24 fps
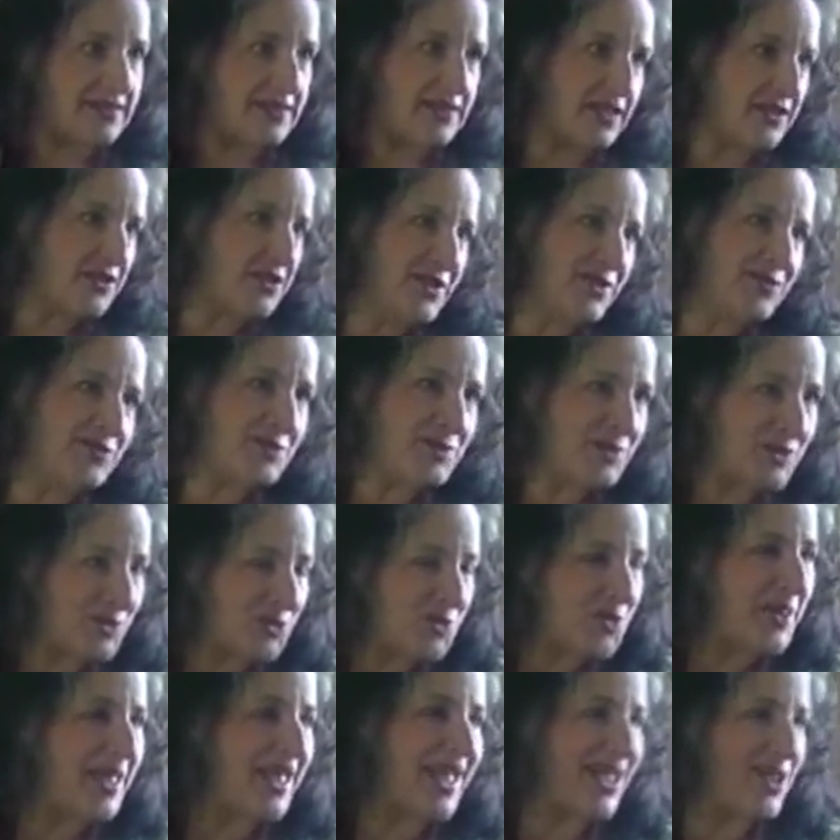And you have to be
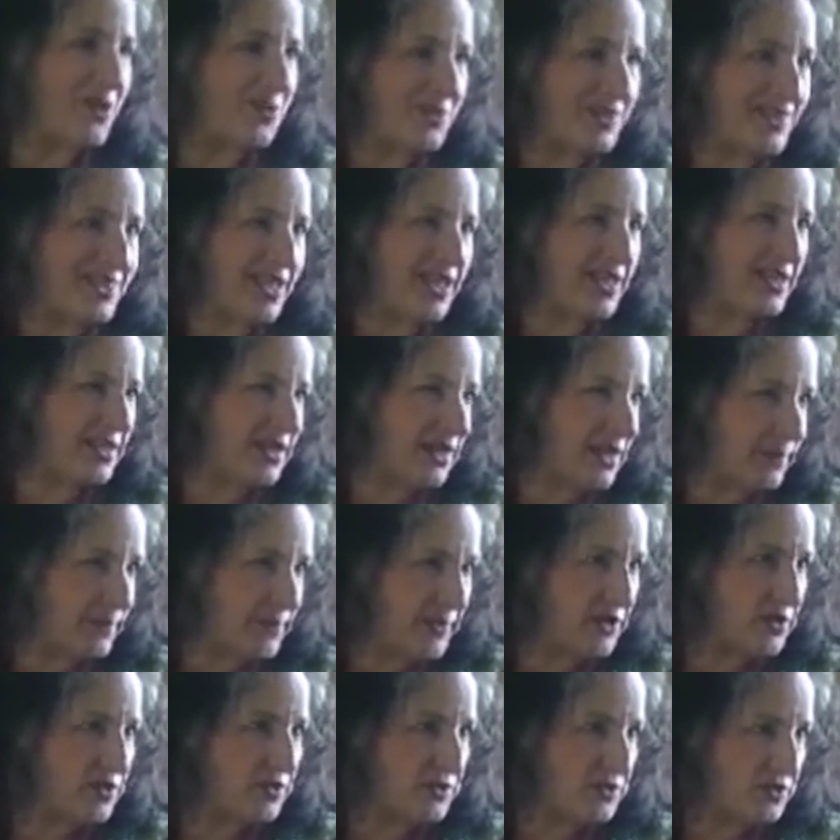okay with that and not
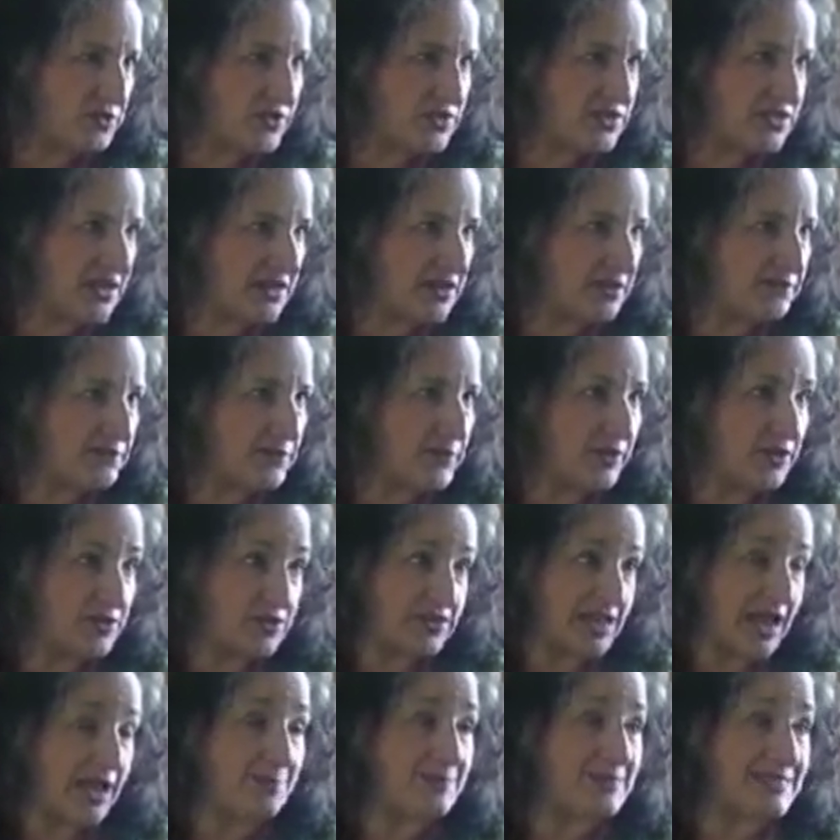pick on yourself,
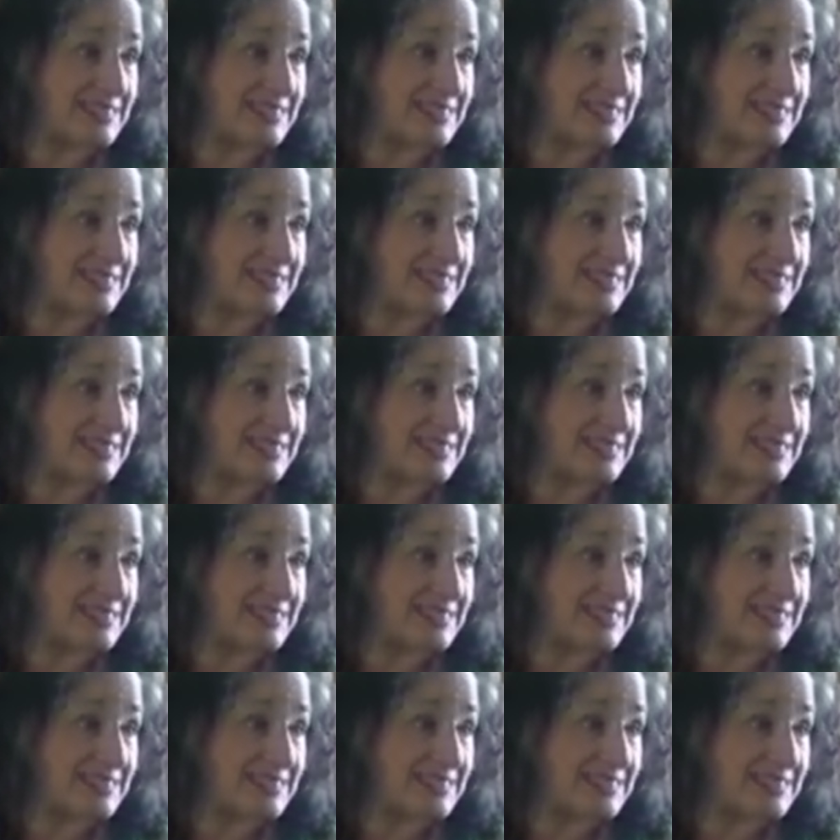because I'm